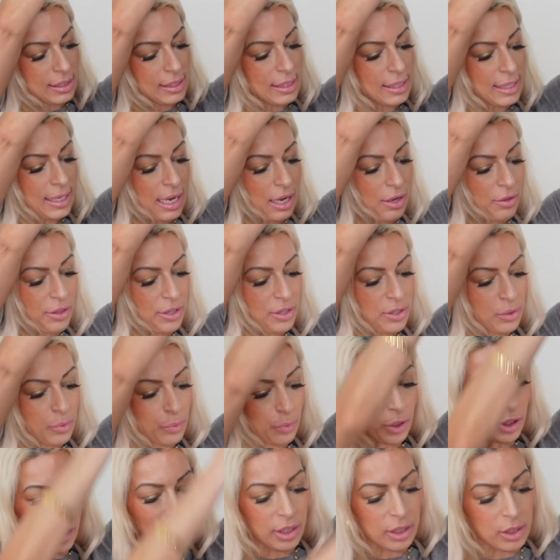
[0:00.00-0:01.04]
see how this
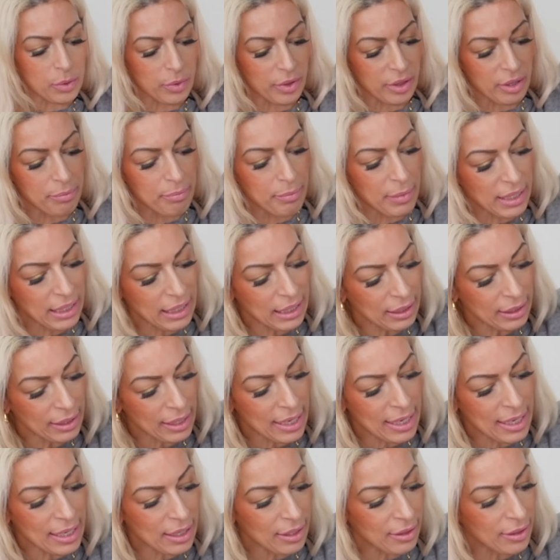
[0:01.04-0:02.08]
works with the midi
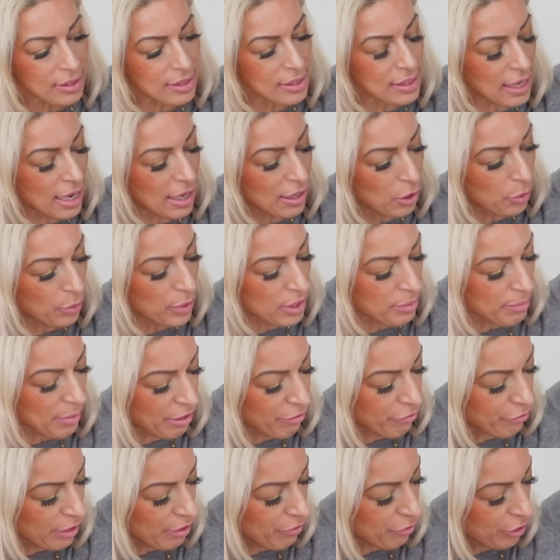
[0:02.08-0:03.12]
length. It's not always my
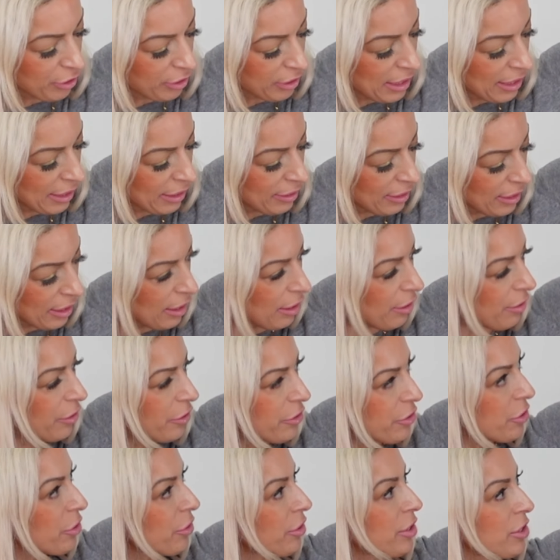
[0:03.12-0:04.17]
favorite length
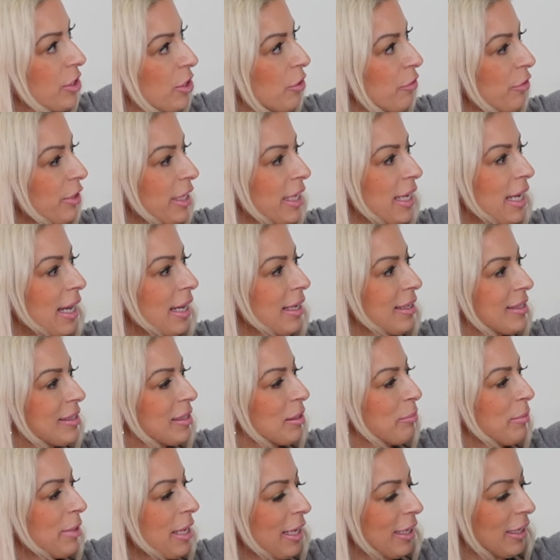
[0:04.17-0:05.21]
either, so this already has
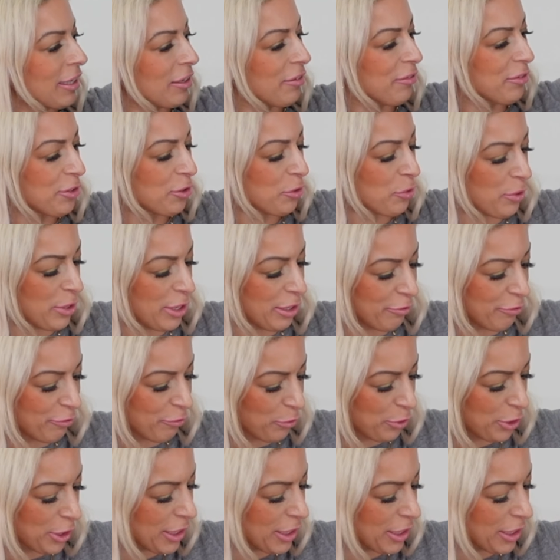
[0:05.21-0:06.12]
some negatives going for